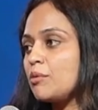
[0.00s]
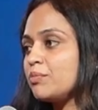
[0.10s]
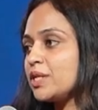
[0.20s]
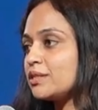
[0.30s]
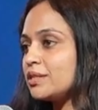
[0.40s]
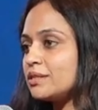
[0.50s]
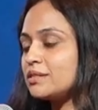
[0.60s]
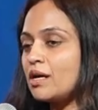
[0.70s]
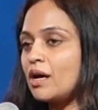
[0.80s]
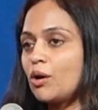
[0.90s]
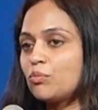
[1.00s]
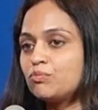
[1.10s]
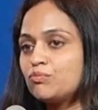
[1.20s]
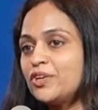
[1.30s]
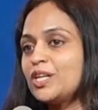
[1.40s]
because
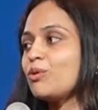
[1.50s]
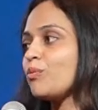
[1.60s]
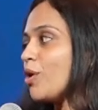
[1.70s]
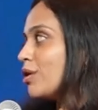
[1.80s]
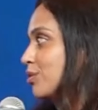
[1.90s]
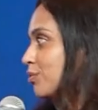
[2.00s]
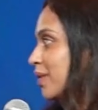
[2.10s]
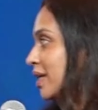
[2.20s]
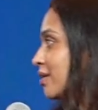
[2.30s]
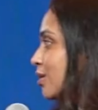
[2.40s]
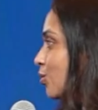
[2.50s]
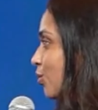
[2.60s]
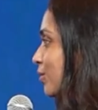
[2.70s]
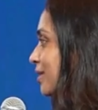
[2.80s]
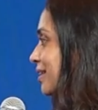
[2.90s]
we don't want to be
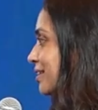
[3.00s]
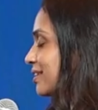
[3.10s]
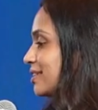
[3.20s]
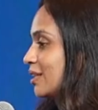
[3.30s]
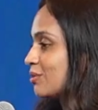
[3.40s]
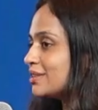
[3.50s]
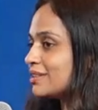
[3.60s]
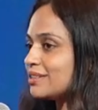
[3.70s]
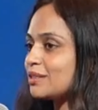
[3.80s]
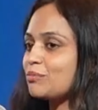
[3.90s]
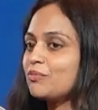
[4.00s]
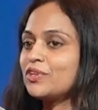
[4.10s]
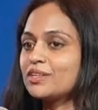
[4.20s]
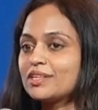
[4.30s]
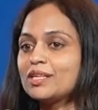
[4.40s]
alone in this ecosystem.
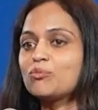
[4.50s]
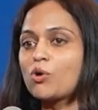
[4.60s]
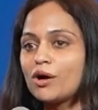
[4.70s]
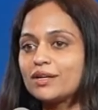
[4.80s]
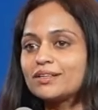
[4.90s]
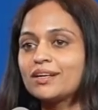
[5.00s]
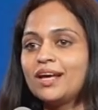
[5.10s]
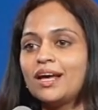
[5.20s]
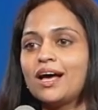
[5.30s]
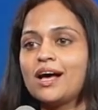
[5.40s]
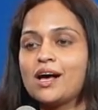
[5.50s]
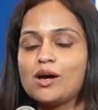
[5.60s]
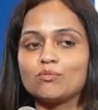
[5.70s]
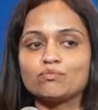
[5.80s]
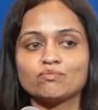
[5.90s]
We really want
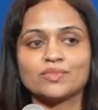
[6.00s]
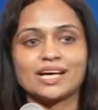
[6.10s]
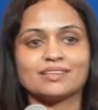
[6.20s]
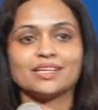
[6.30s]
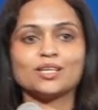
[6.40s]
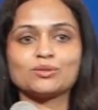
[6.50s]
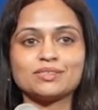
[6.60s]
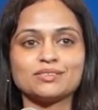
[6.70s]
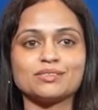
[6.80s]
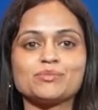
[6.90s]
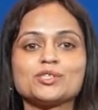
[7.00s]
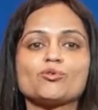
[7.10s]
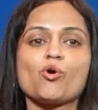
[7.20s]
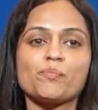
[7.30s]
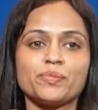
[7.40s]
that the ecosystem is
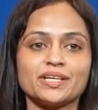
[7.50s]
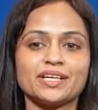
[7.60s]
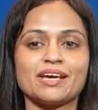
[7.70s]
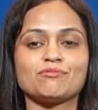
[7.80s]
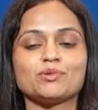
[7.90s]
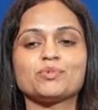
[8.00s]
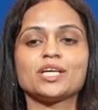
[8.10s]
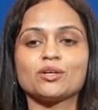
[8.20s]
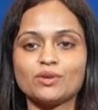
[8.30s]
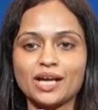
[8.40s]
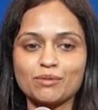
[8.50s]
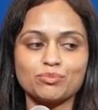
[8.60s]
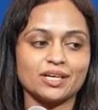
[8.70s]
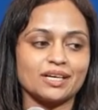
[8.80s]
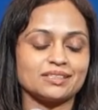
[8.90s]
open, everybody
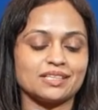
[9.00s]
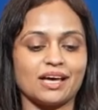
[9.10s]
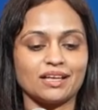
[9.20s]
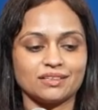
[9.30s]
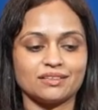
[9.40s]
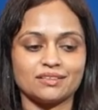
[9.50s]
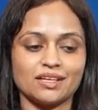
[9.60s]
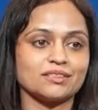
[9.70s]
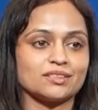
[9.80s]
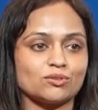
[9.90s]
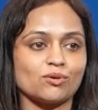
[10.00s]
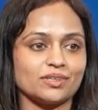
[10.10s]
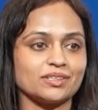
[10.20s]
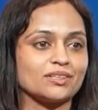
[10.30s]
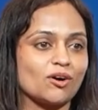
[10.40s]
collaborates, and there is no
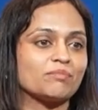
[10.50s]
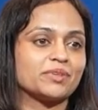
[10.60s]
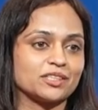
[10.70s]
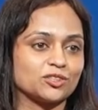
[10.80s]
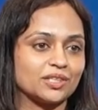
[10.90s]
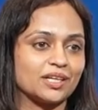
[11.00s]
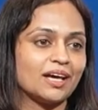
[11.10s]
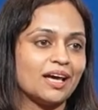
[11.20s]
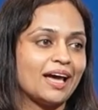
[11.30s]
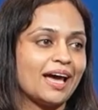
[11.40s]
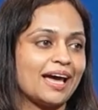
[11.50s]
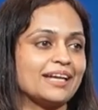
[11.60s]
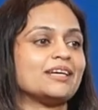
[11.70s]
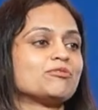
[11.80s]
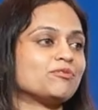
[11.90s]
real competition.
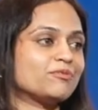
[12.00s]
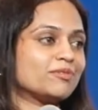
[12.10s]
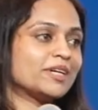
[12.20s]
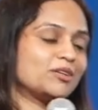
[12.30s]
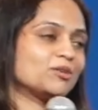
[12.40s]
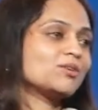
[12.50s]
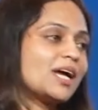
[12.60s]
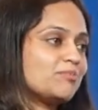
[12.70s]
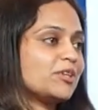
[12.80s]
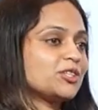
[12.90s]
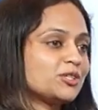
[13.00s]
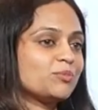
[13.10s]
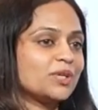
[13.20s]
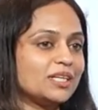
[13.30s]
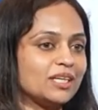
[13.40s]
And if
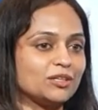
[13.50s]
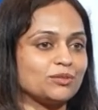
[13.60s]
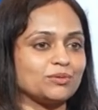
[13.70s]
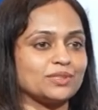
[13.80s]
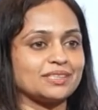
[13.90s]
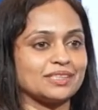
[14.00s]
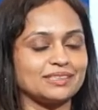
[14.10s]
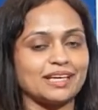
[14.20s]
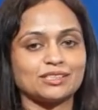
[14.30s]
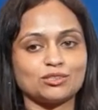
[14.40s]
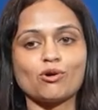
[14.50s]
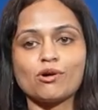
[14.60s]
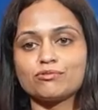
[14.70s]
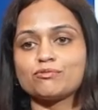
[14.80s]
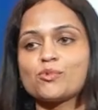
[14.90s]
collaboration will lead to the success
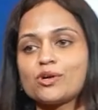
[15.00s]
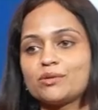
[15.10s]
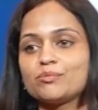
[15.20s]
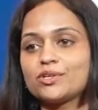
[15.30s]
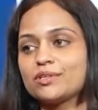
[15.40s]
of more and more